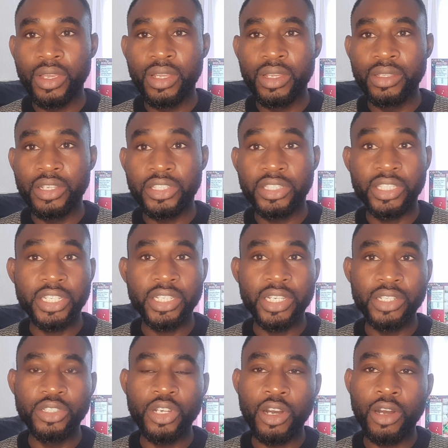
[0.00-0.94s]
The teaching
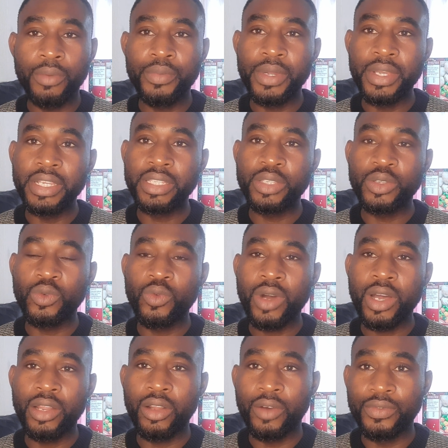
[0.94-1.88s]
job is
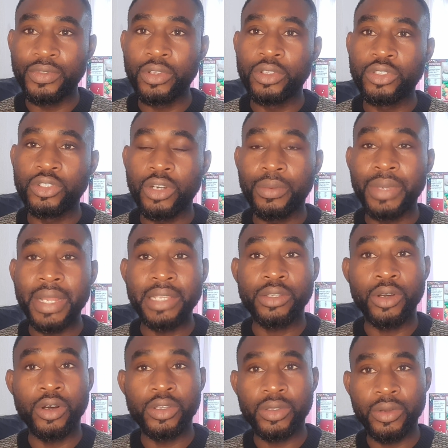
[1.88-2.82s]
one of those jobs that's
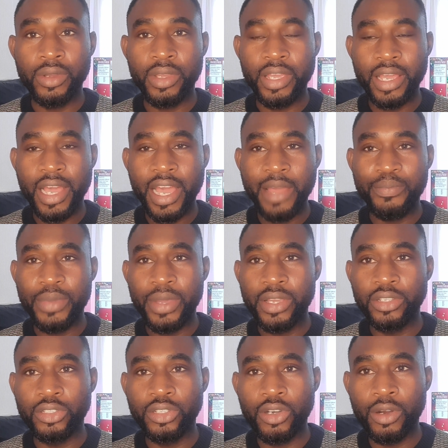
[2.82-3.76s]
also a high-paying
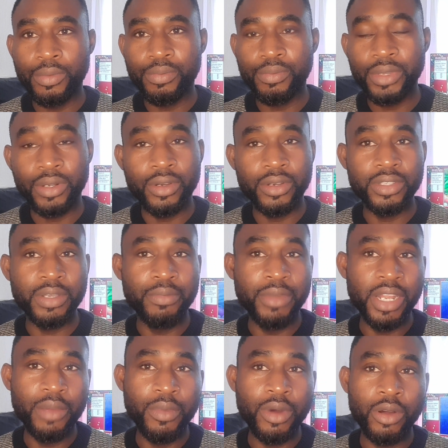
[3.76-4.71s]
job because the
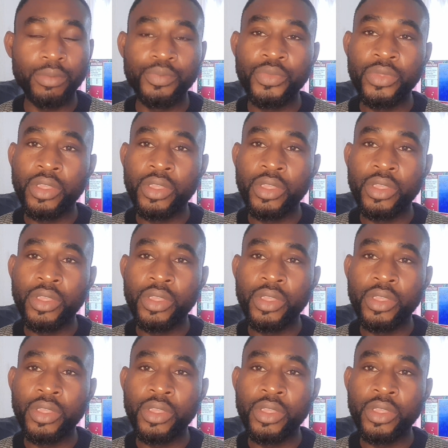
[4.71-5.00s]
minimum